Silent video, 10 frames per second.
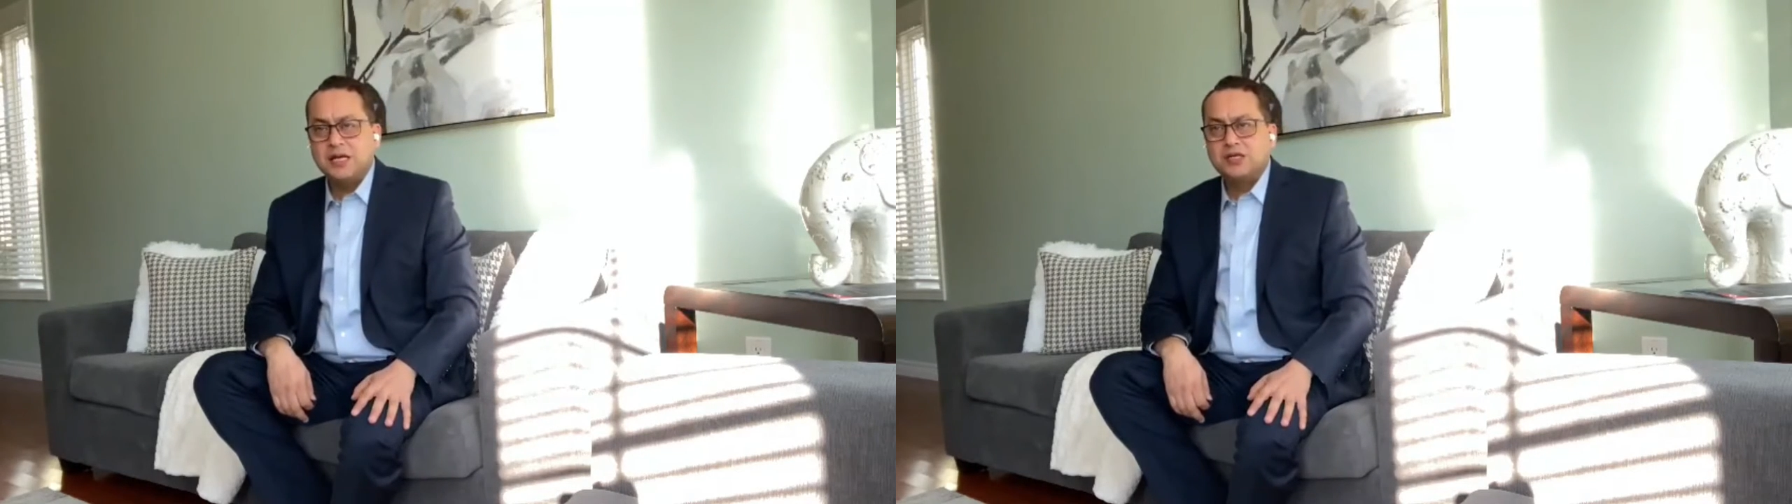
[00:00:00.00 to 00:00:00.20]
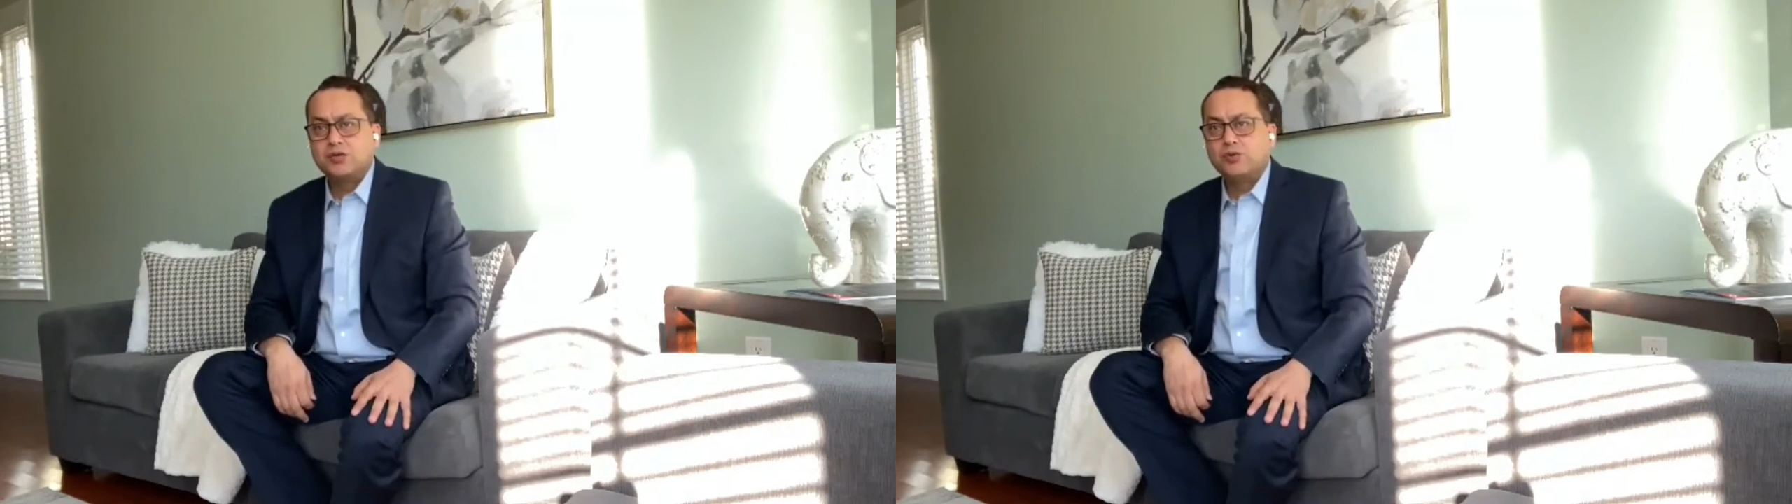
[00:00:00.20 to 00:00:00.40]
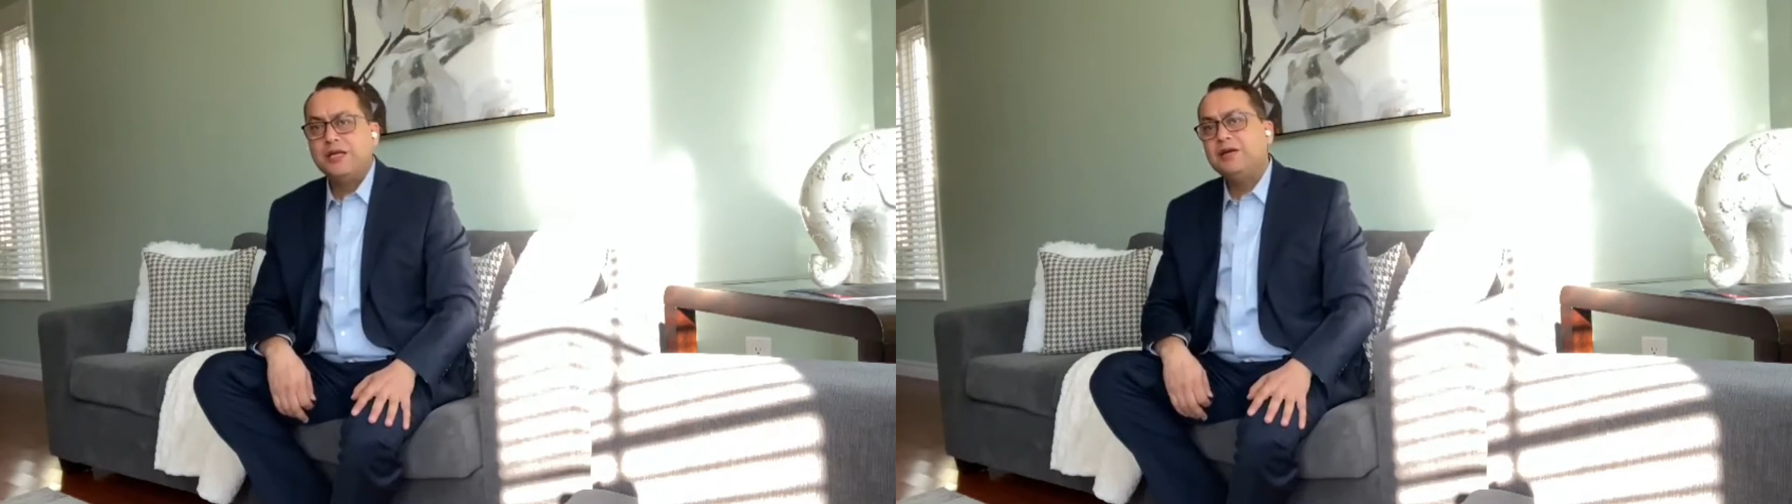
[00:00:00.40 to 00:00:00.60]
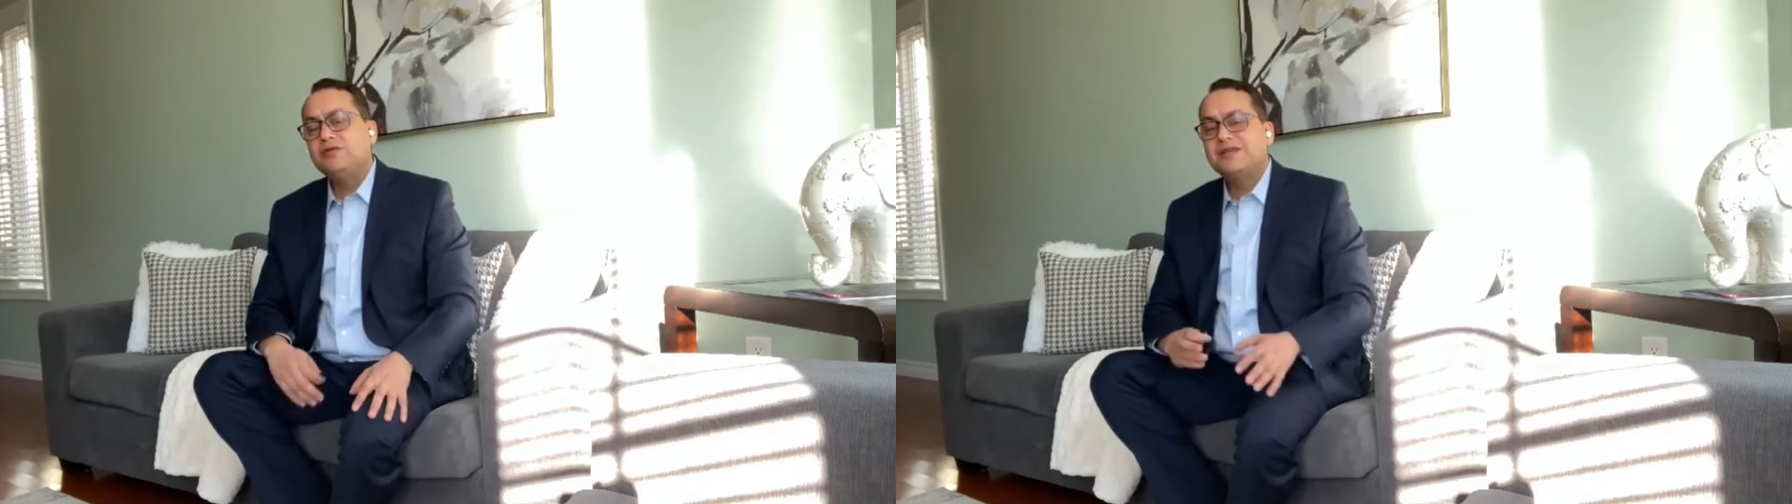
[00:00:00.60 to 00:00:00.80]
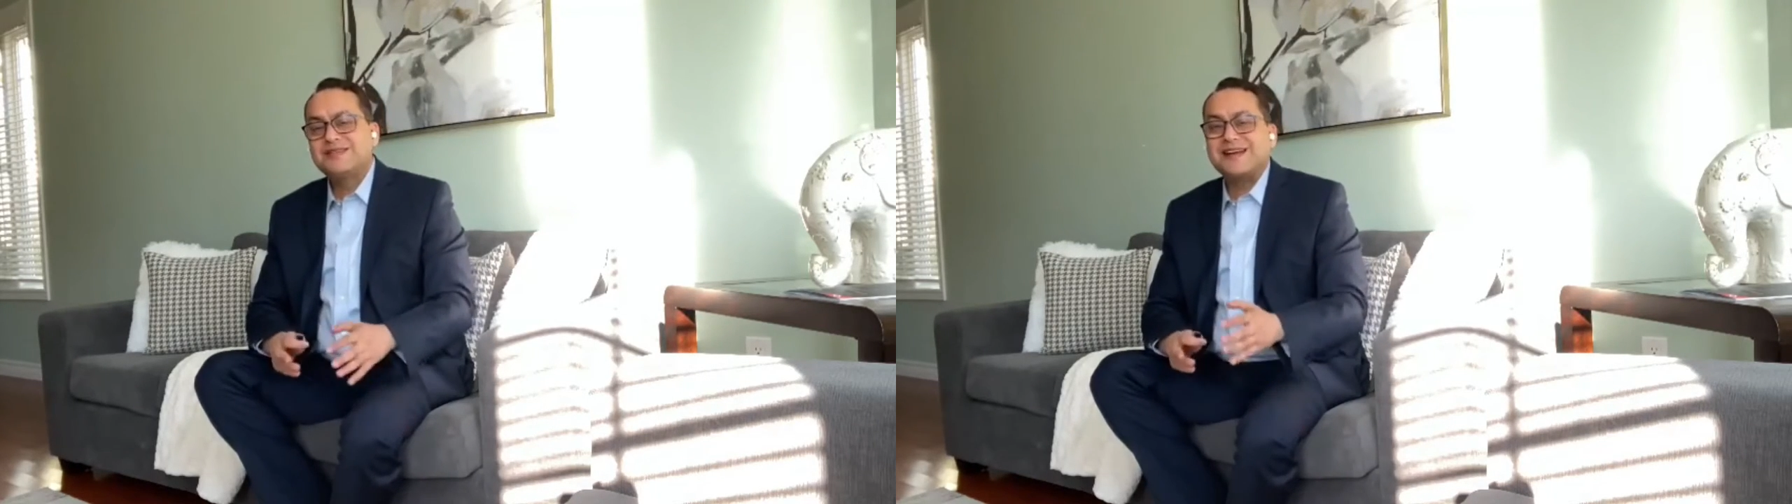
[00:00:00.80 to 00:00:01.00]
So we need to
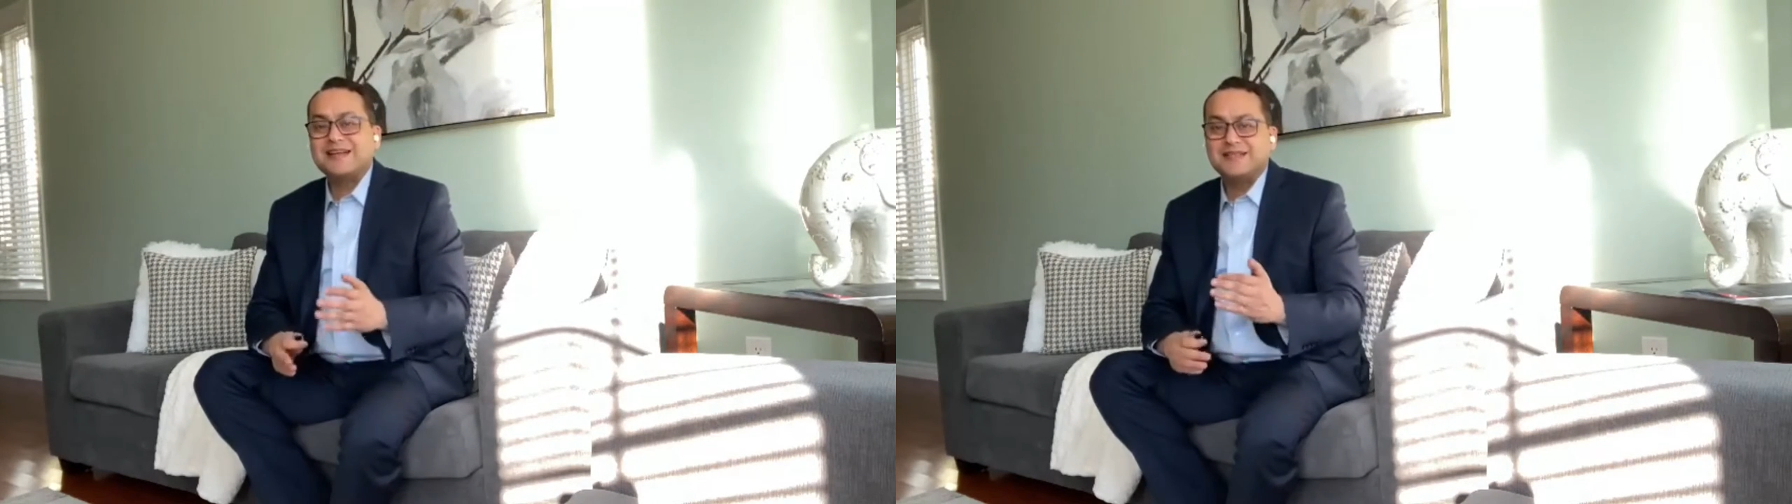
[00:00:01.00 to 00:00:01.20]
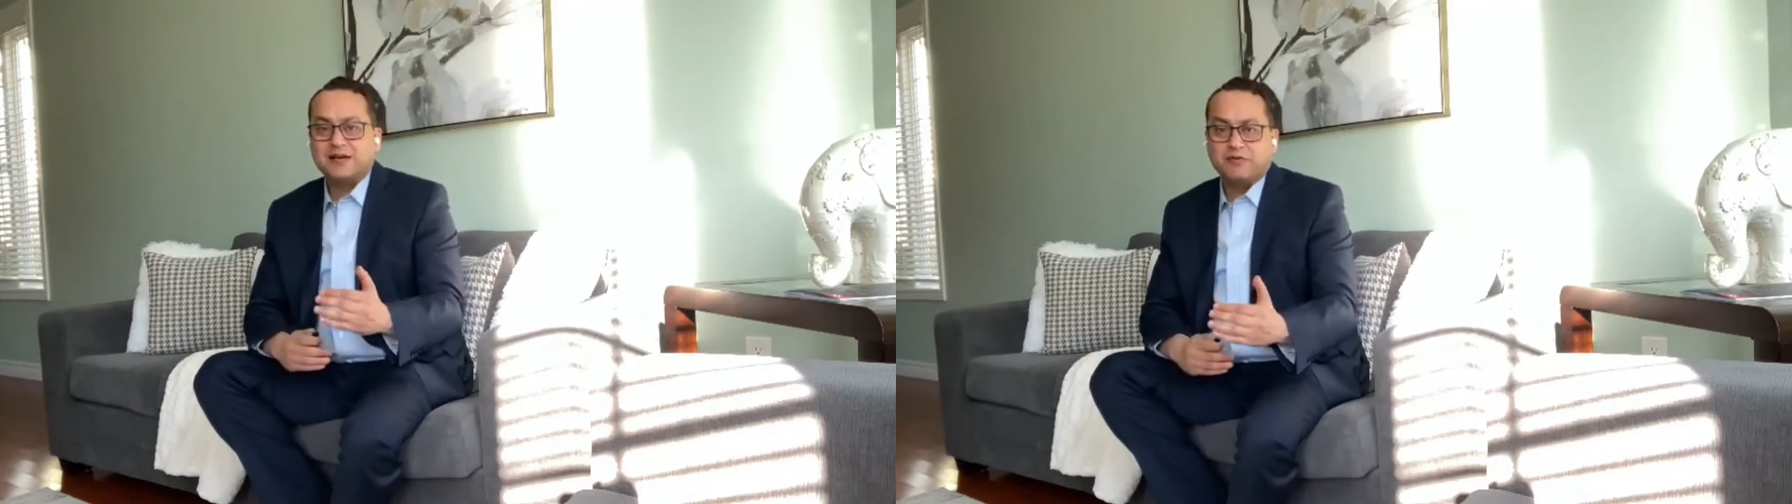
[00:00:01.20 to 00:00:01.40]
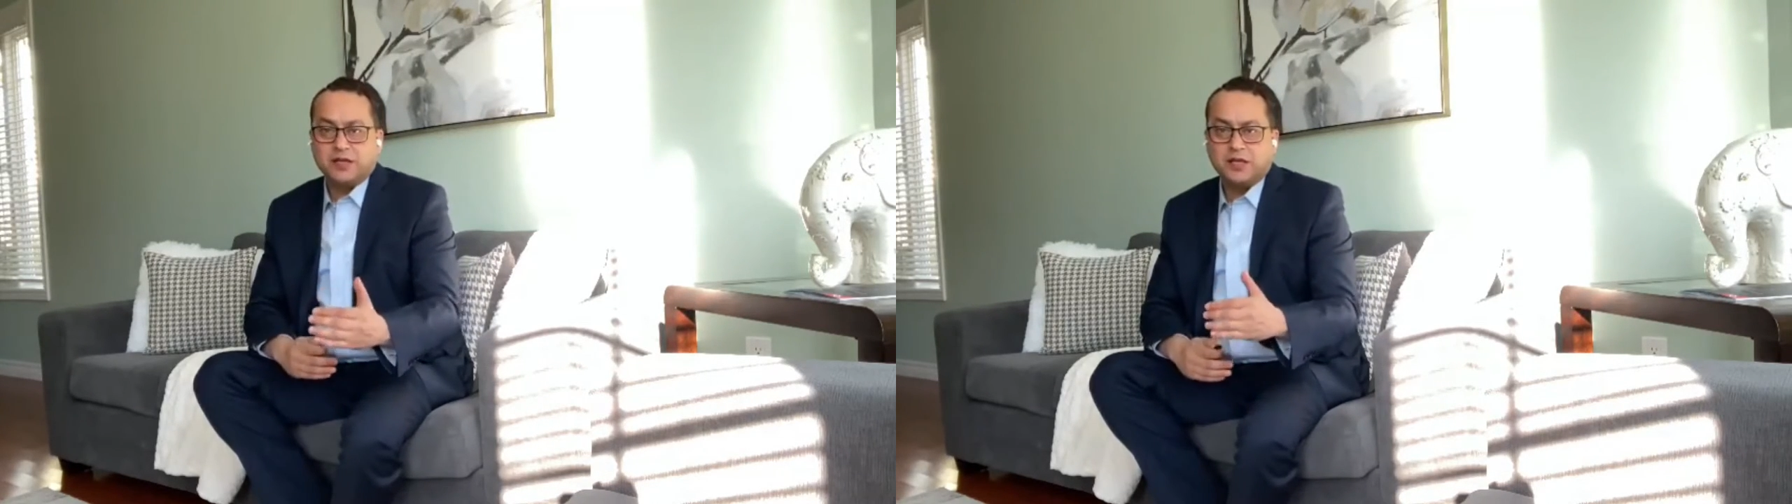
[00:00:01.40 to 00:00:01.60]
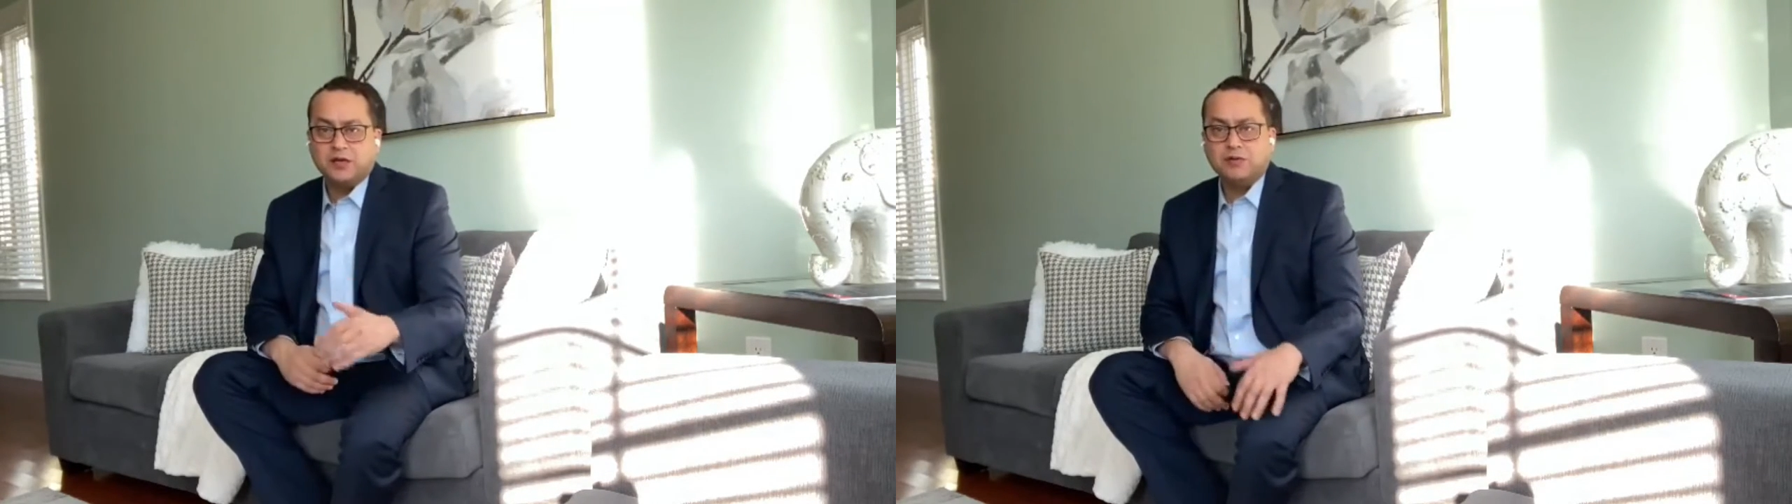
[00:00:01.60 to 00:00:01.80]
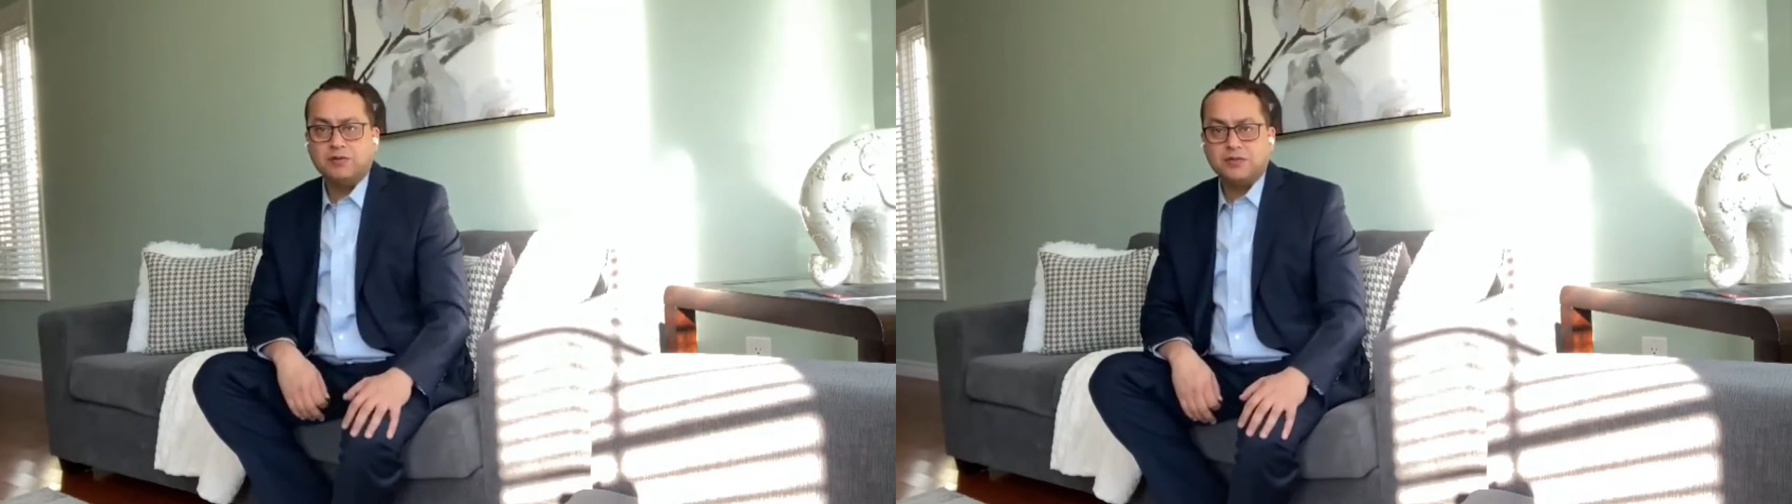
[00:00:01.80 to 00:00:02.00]
discuss that with
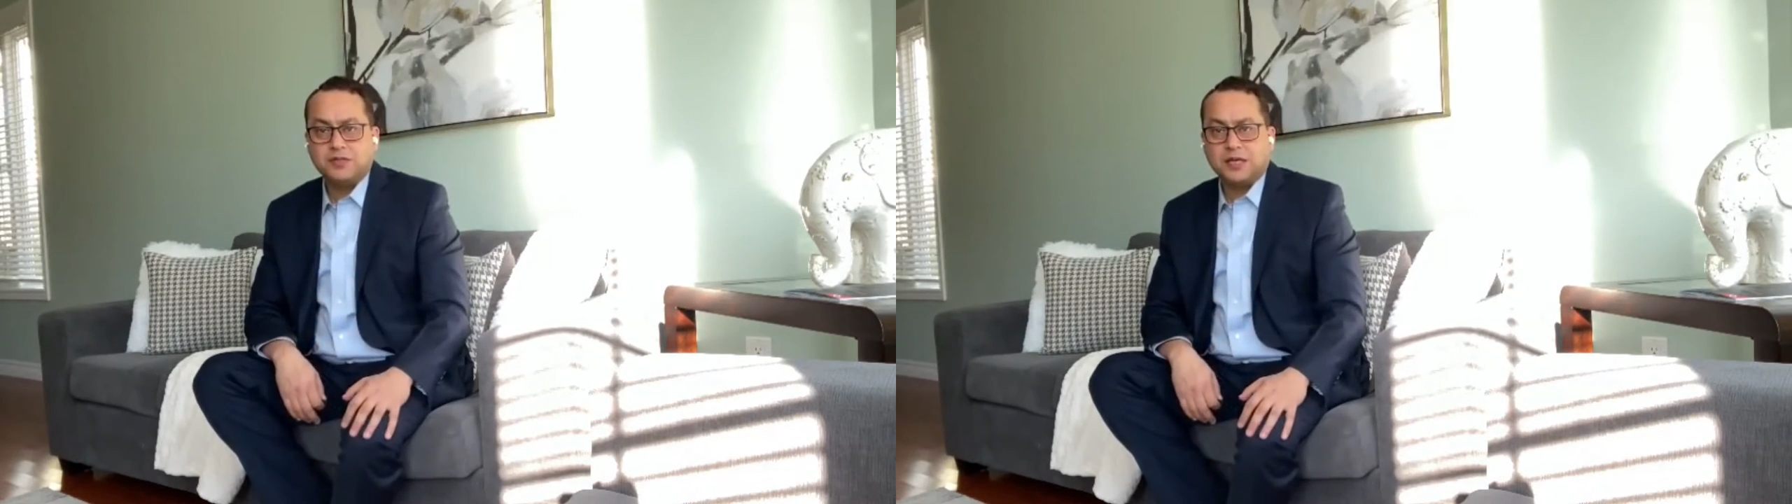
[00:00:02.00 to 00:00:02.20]
you,